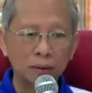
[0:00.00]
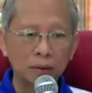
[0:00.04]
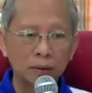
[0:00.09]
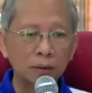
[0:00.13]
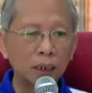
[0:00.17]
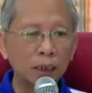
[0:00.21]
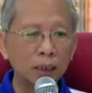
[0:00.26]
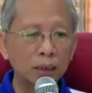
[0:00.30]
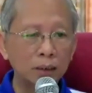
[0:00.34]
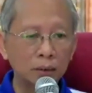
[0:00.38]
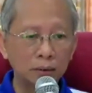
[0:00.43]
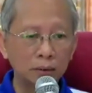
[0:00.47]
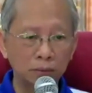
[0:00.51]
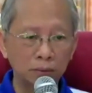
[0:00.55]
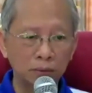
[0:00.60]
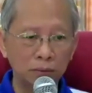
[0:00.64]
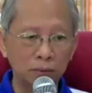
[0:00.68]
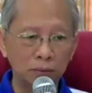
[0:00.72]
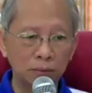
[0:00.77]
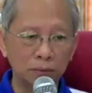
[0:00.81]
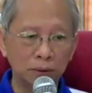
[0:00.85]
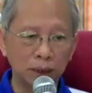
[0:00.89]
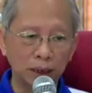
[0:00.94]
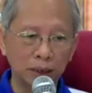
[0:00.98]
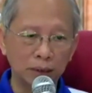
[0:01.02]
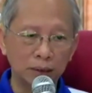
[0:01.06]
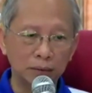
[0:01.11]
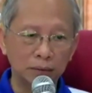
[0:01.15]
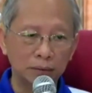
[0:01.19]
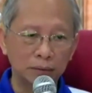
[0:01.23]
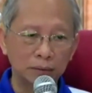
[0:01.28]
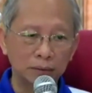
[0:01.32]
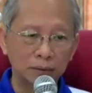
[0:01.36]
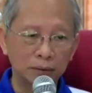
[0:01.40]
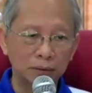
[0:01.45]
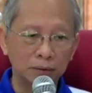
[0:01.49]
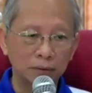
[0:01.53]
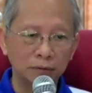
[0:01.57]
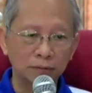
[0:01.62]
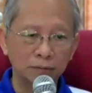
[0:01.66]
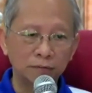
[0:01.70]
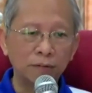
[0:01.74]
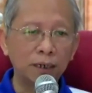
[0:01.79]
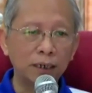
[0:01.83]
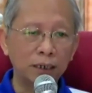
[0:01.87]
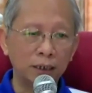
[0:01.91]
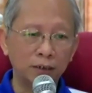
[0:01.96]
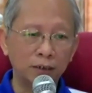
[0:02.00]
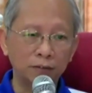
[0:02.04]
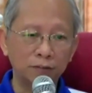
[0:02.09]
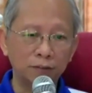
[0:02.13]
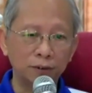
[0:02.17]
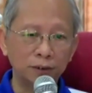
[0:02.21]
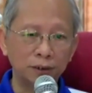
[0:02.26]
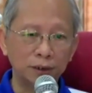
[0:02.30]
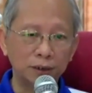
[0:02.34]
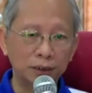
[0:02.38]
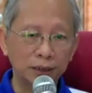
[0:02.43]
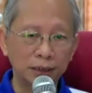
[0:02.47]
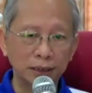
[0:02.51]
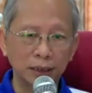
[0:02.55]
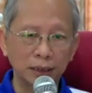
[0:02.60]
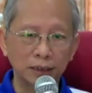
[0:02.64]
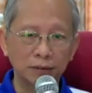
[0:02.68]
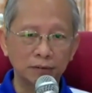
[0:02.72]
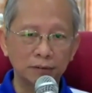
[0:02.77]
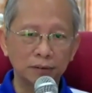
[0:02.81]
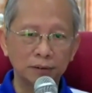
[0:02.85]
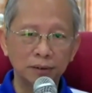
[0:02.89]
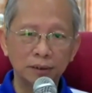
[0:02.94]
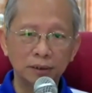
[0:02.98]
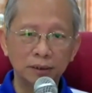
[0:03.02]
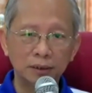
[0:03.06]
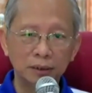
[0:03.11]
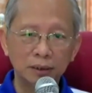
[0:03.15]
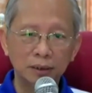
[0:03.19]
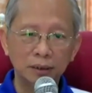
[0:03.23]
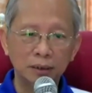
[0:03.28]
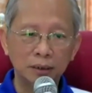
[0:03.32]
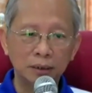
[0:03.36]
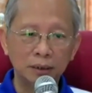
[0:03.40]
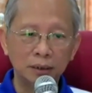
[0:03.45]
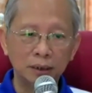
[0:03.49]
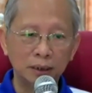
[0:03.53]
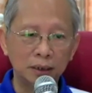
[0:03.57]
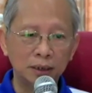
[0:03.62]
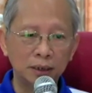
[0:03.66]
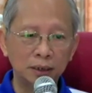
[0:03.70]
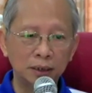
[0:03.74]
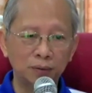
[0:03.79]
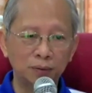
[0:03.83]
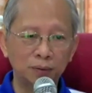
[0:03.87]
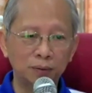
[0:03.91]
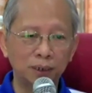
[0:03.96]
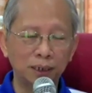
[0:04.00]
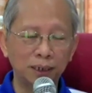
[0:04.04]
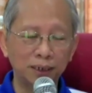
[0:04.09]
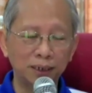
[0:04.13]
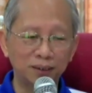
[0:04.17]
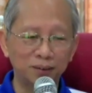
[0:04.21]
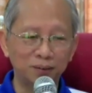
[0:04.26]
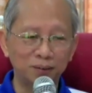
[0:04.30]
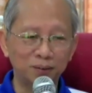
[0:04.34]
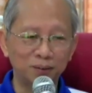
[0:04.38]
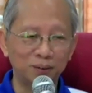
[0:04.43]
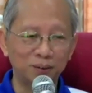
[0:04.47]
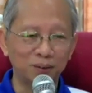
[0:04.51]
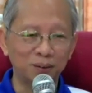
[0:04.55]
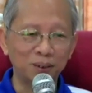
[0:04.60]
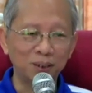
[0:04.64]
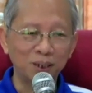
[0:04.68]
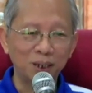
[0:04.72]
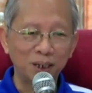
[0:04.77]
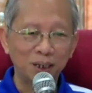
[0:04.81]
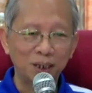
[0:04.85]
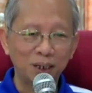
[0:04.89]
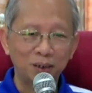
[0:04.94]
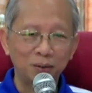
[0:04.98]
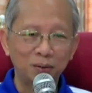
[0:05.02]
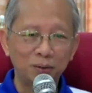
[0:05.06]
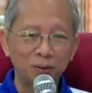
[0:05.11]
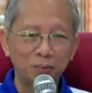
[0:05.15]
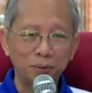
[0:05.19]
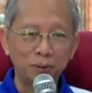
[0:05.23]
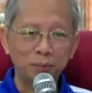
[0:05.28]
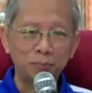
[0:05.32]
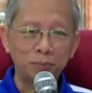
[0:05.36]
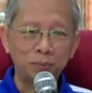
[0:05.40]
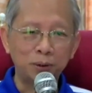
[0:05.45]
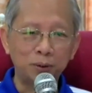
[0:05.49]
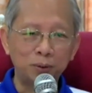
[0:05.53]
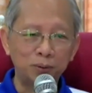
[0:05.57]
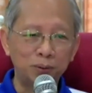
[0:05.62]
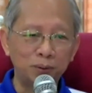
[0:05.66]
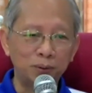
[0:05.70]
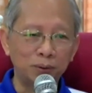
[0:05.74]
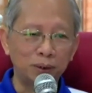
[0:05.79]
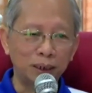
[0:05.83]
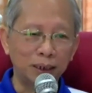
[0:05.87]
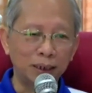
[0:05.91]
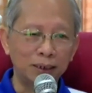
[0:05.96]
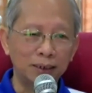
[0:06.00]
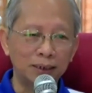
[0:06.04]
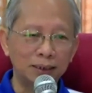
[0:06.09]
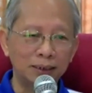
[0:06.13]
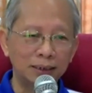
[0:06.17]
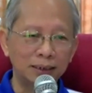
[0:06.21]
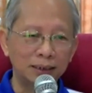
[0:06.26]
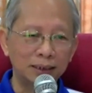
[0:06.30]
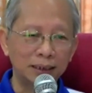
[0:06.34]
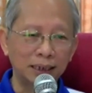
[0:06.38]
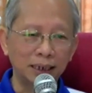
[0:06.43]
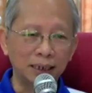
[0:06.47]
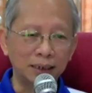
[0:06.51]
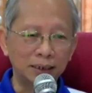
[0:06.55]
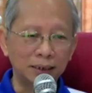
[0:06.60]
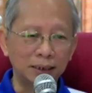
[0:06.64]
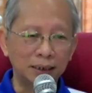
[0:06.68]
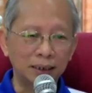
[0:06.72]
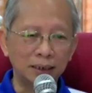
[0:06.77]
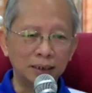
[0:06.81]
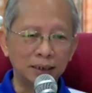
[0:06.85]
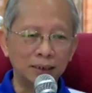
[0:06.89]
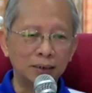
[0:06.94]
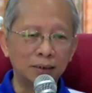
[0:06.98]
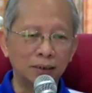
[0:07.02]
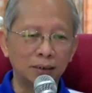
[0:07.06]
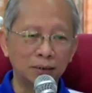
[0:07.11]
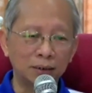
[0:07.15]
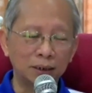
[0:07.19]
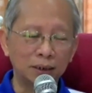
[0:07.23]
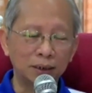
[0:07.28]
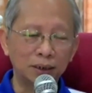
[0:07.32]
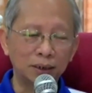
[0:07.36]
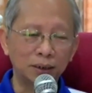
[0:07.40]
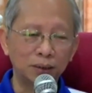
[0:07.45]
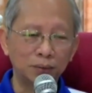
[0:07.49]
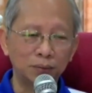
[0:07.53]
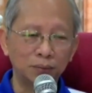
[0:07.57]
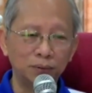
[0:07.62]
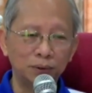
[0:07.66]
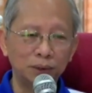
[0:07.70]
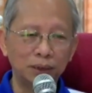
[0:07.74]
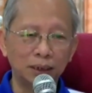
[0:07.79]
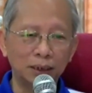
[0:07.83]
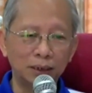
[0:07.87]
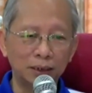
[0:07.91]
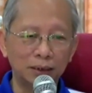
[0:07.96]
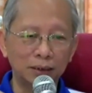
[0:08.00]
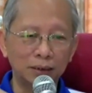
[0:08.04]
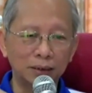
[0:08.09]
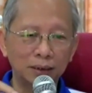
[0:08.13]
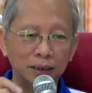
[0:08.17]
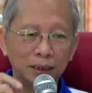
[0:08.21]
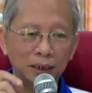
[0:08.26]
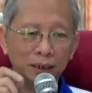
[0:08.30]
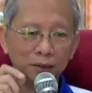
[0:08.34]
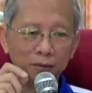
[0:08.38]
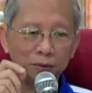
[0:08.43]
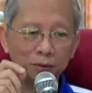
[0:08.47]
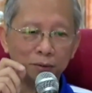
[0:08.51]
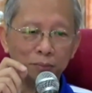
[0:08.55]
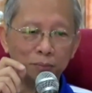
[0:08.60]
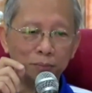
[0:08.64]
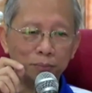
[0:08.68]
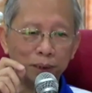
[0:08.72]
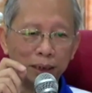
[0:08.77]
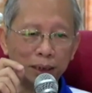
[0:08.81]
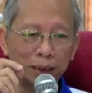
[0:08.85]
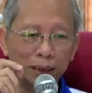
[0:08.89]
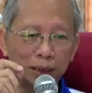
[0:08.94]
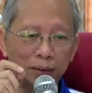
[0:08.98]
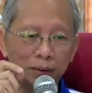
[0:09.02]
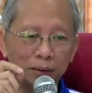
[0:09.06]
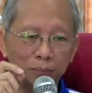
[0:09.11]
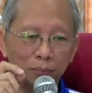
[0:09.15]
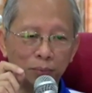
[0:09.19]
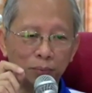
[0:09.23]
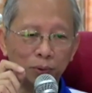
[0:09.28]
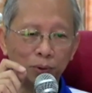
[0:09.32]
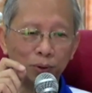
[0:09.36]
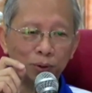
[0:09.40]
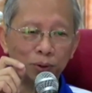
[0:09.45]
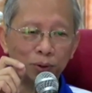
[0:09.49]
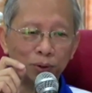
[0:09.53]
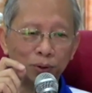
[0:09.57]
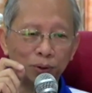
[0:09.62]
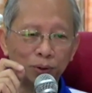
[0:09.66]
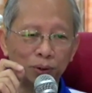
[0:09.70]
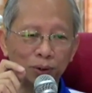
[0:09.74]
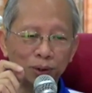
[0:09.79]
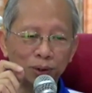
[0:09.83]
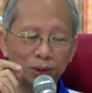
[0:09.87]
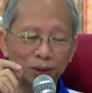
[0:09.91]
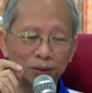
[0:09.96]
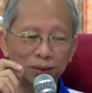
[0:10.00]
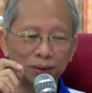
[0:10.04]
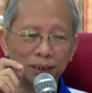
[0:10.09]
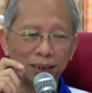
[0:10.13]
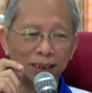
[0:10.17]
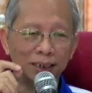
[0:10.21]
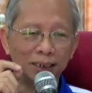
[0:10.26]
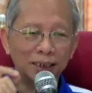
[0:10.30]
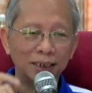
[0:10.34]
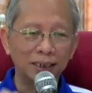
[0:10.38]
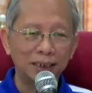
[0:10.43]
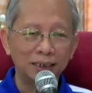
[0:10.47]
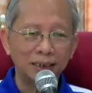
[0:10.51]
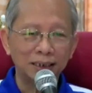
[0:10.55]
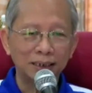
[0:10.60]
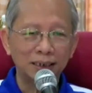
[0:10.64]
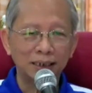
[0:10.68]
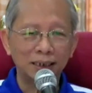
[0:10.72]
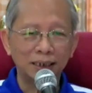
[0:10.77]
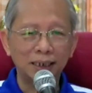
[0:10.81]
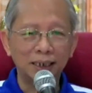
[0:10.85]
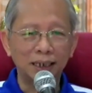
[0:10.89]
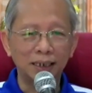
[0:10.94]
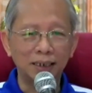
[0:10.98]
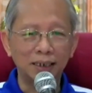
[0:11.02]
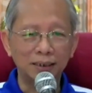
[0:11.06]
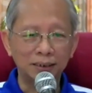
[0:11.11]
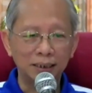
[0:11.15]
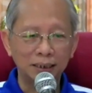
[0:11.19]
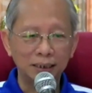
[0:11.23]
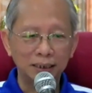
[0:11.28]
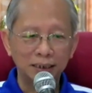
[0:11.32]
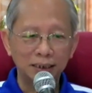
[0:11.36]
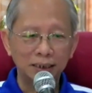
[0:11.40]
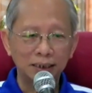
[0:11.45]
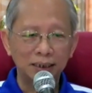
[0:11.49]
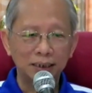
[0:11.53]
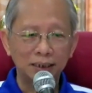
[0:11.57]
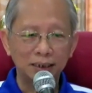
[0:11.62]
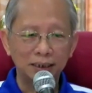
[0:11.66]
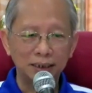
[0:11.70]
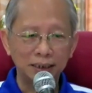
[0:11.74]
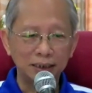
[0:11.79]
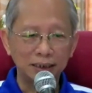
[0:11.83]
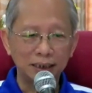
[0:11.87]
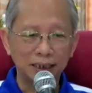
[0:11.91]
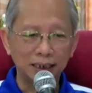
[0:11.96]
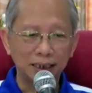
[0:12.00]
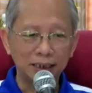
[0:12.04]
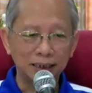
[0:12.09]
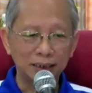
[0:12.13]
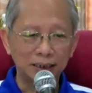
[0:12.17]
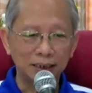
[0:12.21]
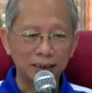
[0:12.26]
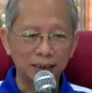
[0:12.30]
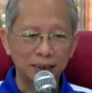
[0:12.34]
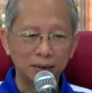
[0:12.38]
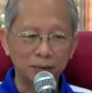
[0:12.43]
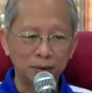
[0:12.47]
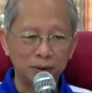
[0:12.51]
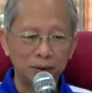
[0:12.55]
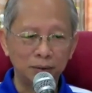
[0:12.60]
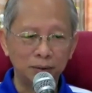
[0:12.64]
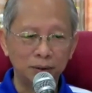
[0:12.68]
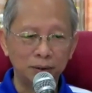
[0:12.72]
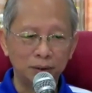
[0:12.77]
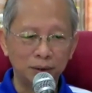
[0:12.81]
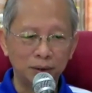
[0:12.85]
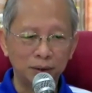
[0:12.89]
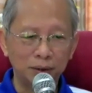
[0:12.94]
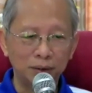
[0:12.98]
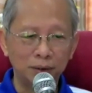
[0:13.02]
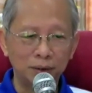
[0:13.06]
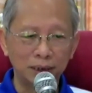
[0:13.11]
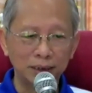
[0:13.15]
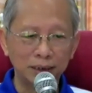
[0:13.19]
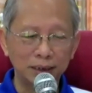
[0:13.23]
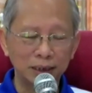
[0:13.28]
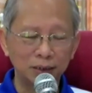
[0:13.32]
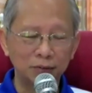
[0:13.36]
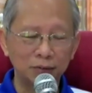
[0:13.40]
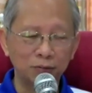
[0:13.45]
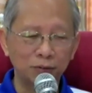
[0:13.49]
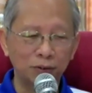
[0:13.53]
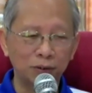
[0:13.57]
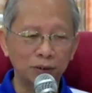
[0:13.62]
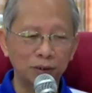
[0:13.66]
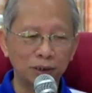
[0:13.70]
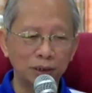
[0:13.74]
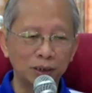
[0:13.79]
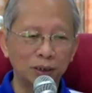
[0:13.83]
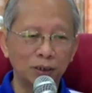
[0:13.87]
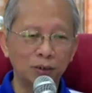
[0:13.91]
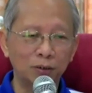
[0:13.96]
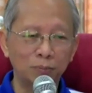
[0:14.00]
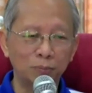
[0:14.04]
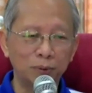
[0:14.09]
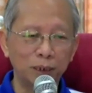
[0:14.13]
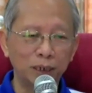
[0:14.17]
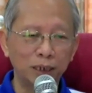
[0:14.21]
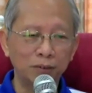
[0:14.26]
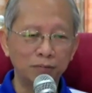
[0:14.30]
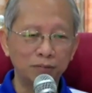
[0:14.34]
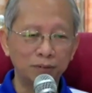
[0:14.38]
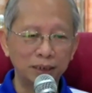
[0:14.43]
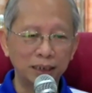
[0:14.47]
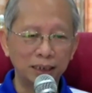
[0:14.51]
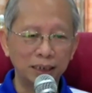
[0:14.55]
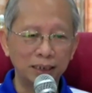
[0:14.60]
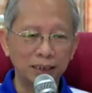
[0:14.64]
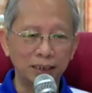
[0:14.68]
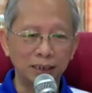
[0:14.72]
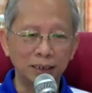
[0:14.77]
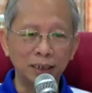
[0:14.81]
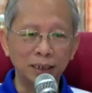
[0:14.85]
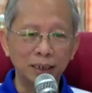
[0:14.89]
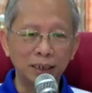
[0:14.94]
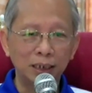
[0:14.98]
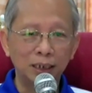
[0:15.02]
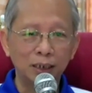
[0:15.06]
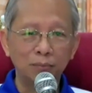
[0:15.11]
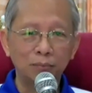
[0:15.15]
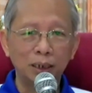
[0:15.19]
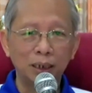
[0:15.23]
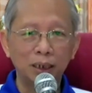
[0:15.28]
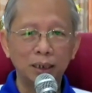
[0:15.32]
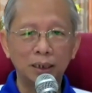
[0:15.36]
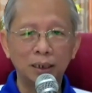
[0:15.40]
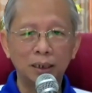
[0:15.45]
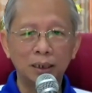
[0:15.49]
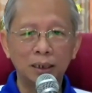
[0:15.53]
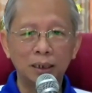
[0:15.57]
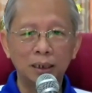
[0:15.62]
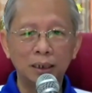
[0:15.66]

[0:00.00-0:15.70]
try not to do that. Find out for yourself. There is no right, no wrong. There are people who don't understand. They thought it's too subtle. They have to make it more gross so that they can detect their rising, falling, or breath again. But